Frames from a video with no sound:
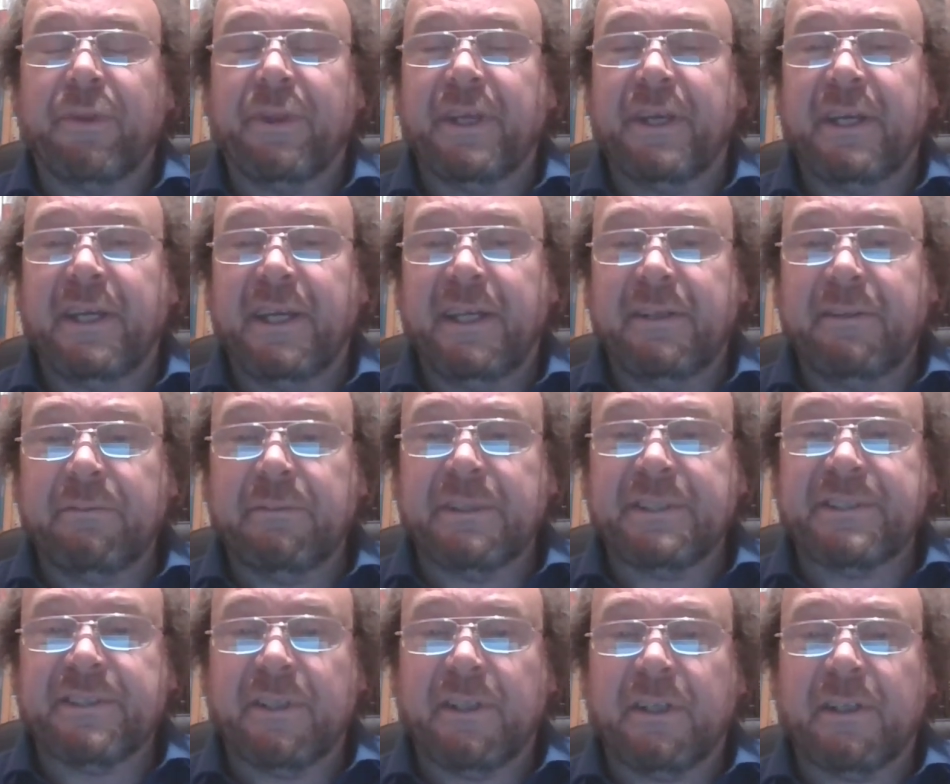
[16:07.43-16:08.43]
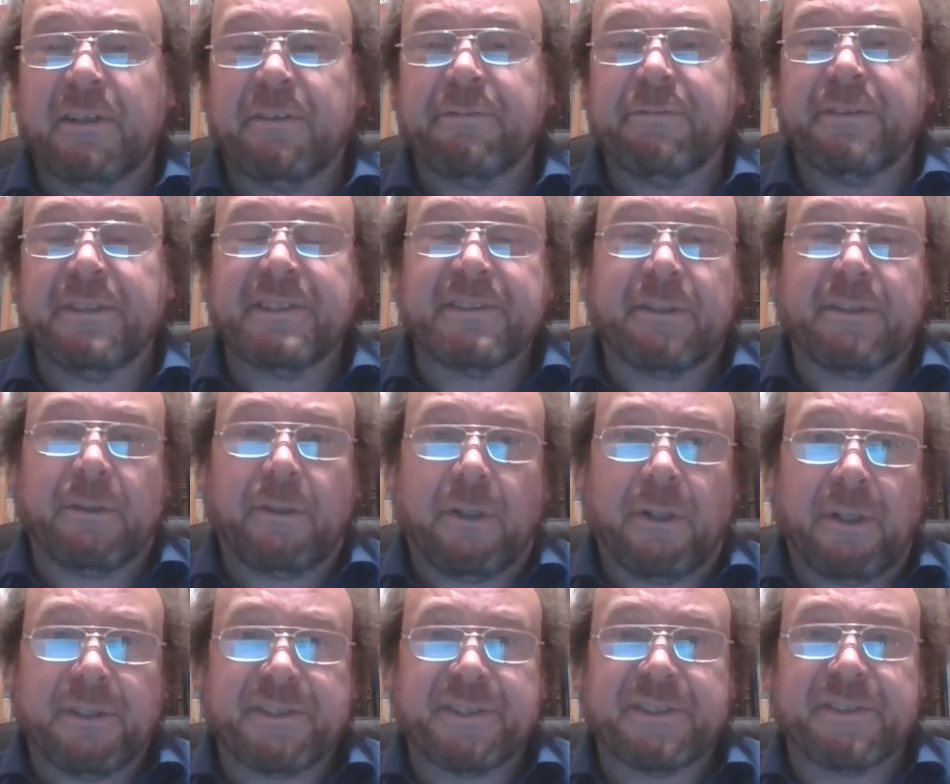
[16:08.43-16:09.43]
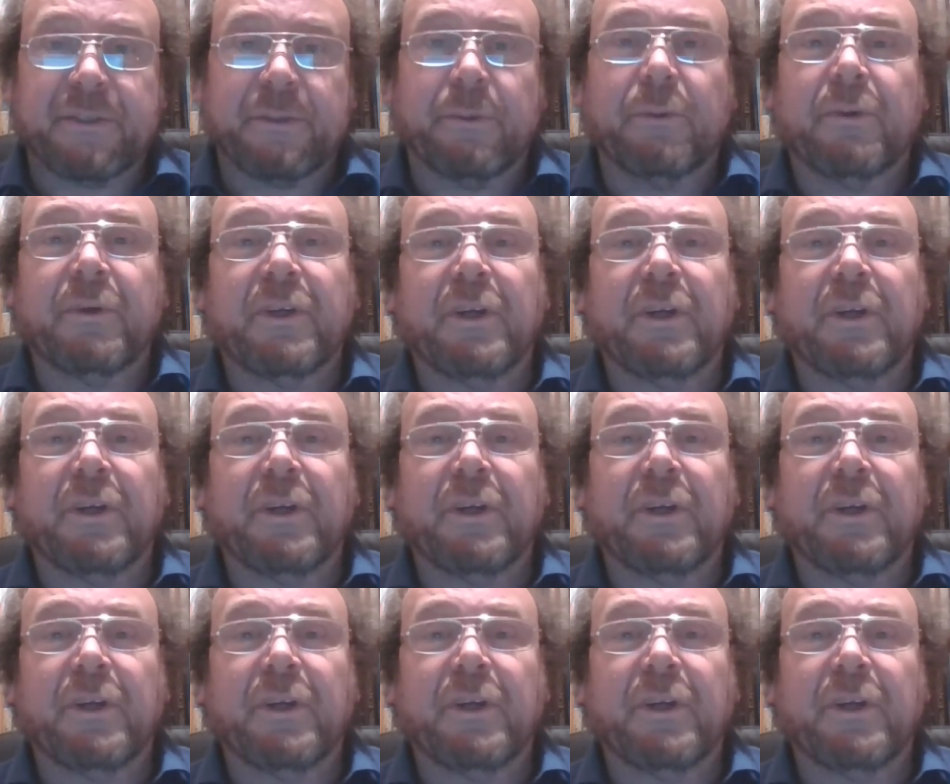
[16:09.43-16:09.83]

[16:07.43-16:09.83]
the hidden reserve is also